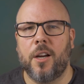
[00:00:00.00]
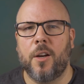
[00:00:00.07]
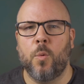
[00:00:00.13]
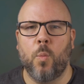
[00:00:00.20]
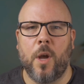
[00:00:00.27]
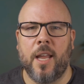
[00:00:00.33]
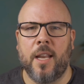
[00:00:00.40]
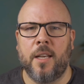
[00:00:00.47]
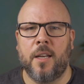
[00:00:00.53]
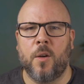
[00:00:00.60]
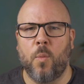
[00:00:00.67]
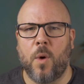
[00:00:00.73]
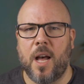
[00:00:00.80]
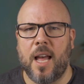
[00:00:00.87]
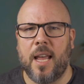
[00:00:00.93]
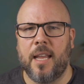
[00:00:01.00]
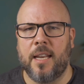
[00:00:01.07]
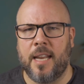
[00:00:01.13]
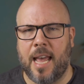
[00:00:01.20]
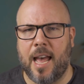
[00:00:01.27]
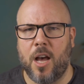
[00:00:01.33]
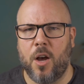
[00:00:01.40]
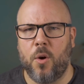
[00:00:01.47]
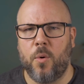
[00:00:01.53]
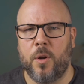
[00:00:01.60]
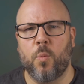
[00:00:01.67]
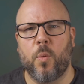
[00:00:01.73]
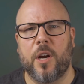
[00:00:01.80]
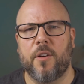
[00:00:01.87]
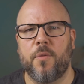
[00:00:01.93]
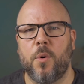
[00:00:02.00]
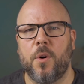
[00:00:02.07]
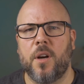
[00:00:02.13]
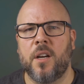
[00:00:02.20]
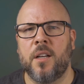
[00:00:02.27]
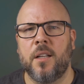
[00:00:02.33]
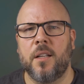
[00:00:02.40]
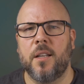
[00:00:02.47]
and when and why and how and wherefore?